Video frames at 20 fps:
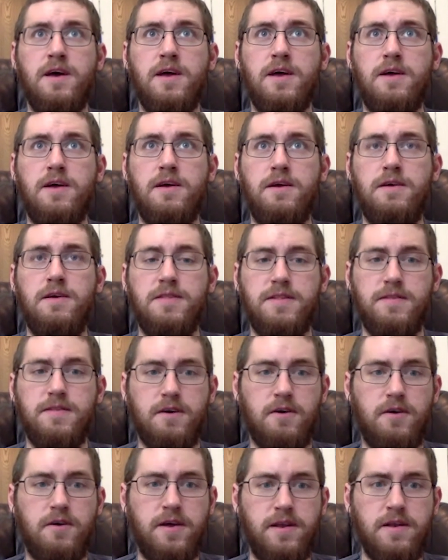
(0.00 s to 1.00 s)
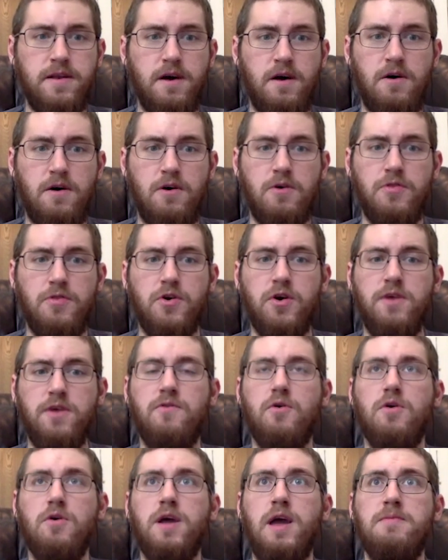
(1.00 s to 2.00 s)
he started all
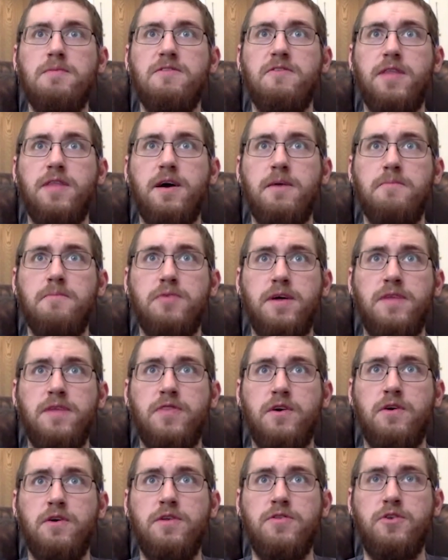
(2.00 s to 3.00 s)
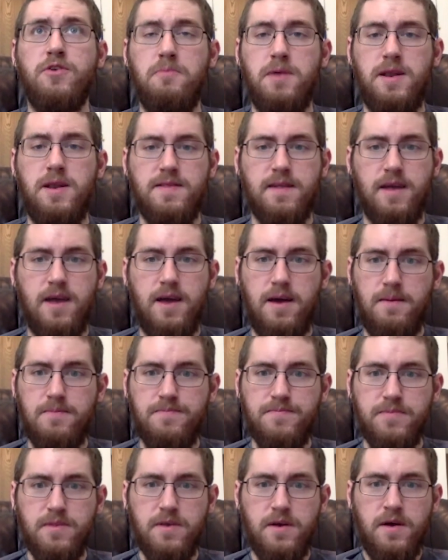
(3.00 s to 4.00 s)
34 games for them, played 32 minutes a
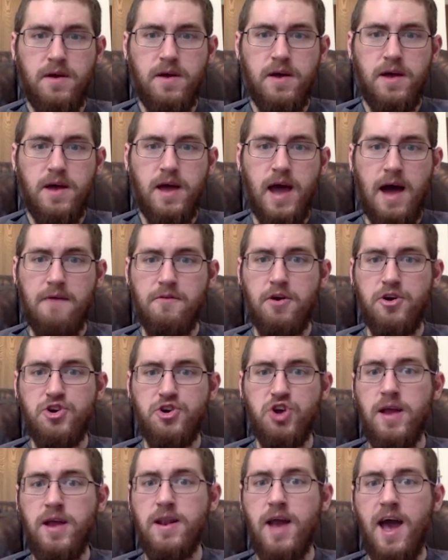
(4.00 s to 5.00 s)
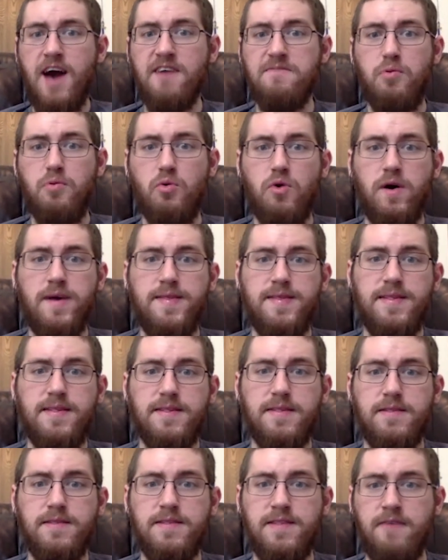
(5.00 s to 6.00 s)
game Average eight and a half points,
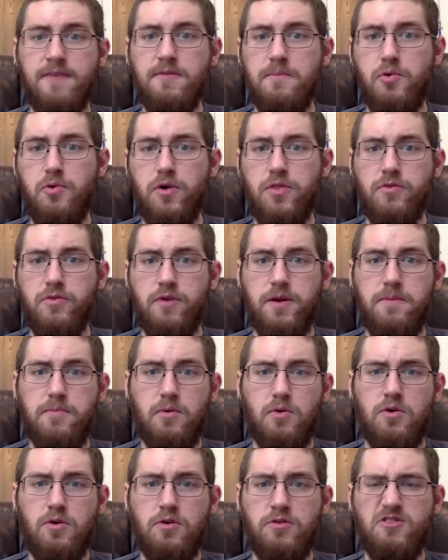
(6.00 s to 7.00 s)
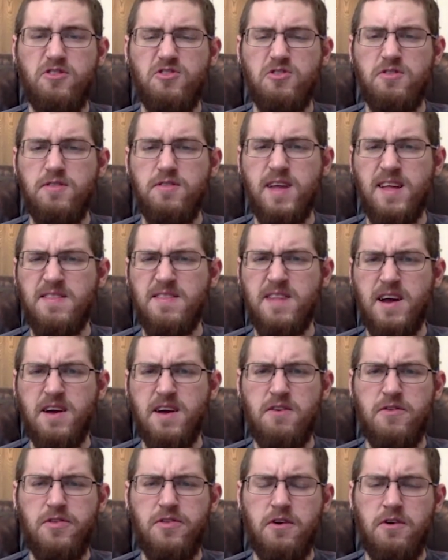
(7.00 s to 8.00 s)
seven point three boards, which was like
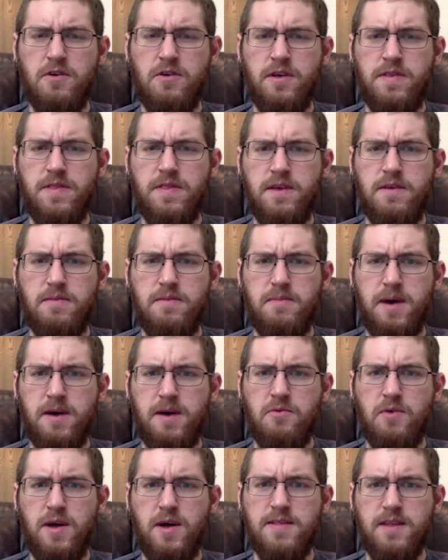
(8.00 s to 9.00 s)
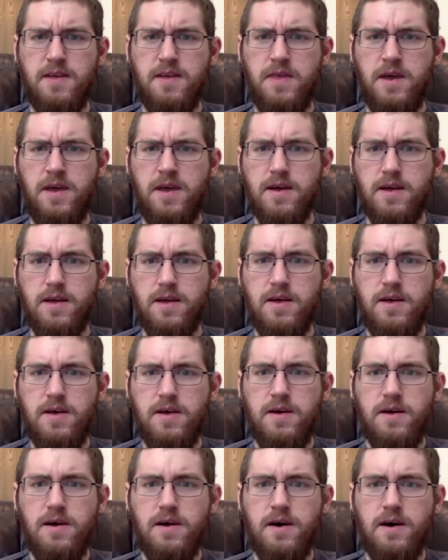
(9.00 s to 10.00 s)
second or third in the Mountain West, I think.
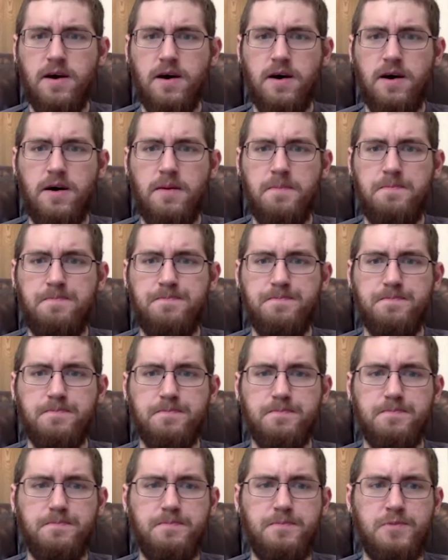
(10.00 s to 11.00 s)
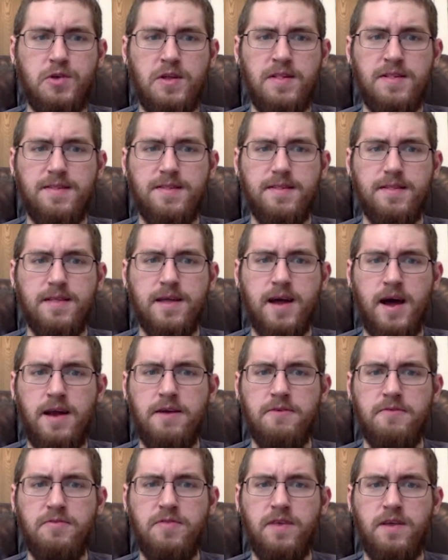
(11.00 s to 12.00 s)
Um, just kind
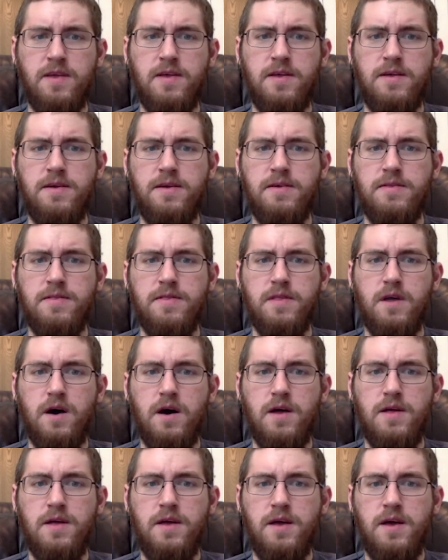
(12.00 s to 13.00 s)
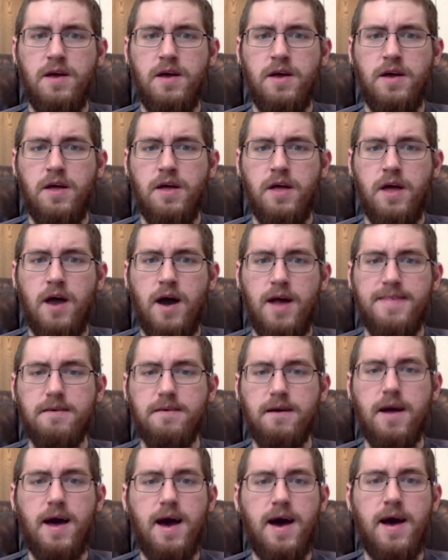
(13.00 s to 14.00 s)
of the
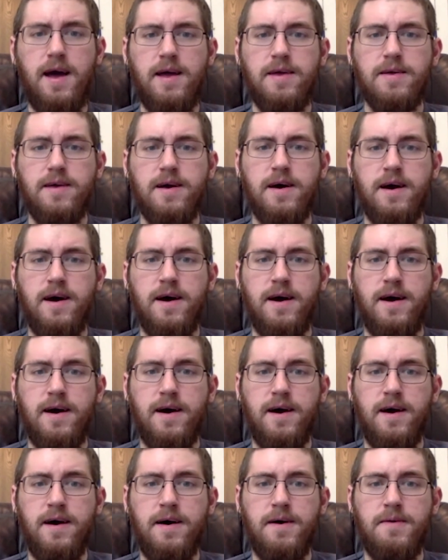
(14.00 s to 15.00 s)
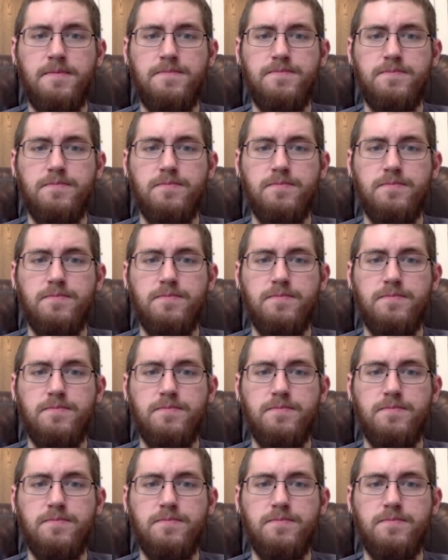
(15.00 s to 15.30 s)
hustle guy. Uh,